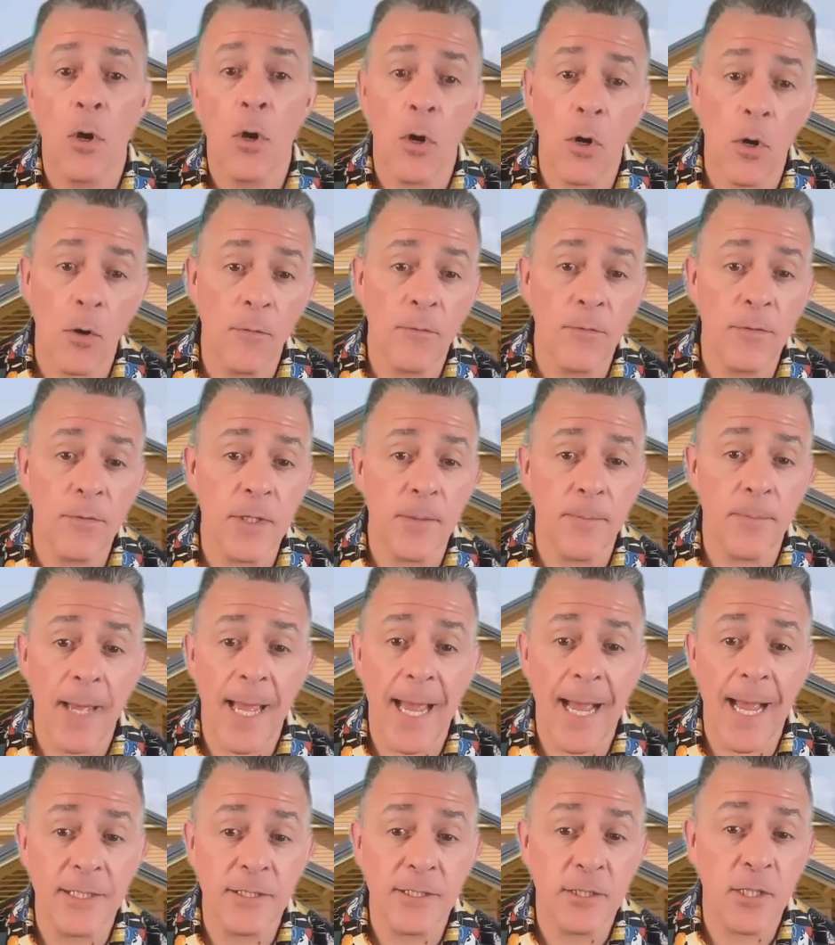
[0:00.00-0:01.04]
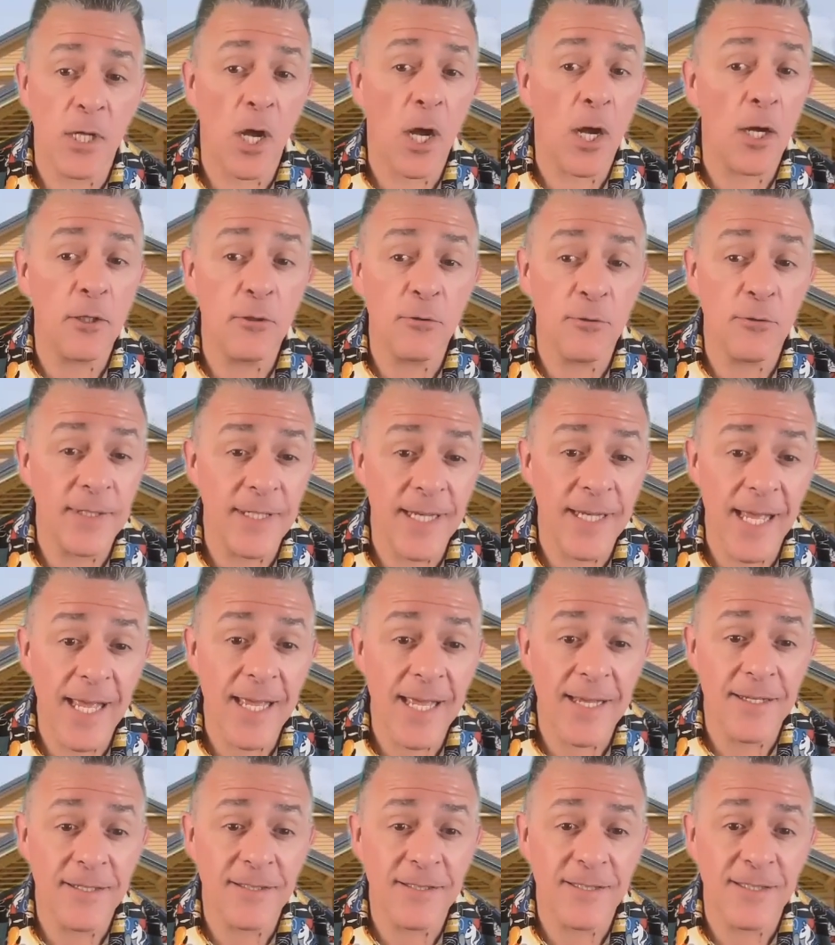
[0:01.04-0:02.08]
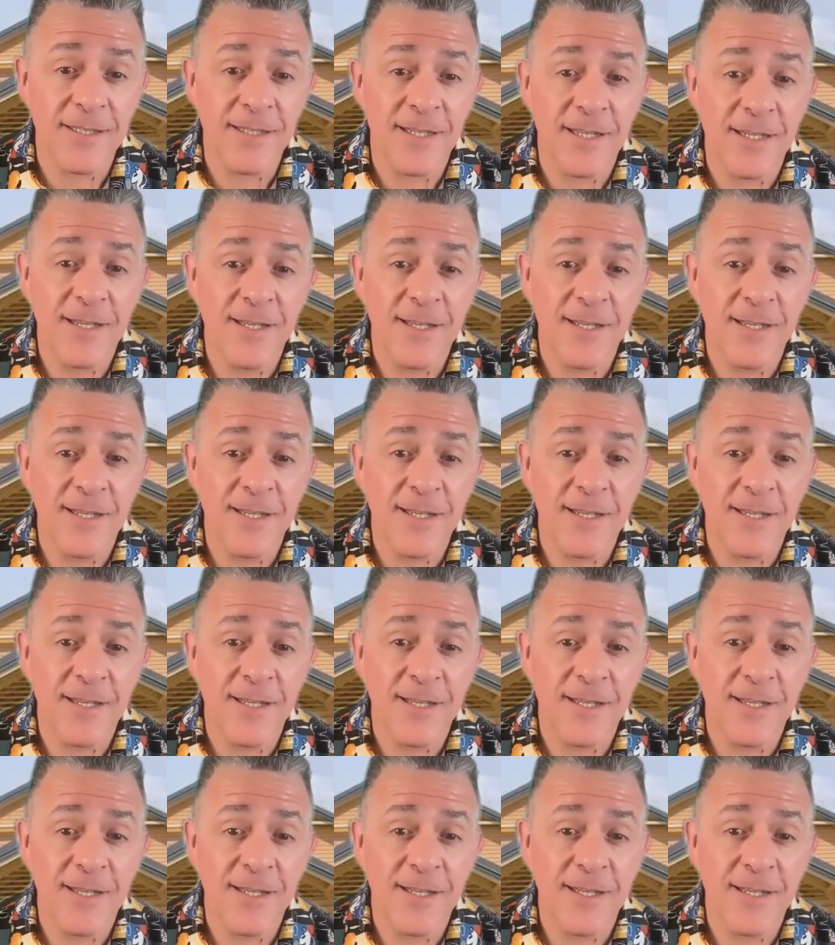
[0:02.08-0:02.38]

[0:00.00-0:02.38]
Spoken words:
Over the past 100 days,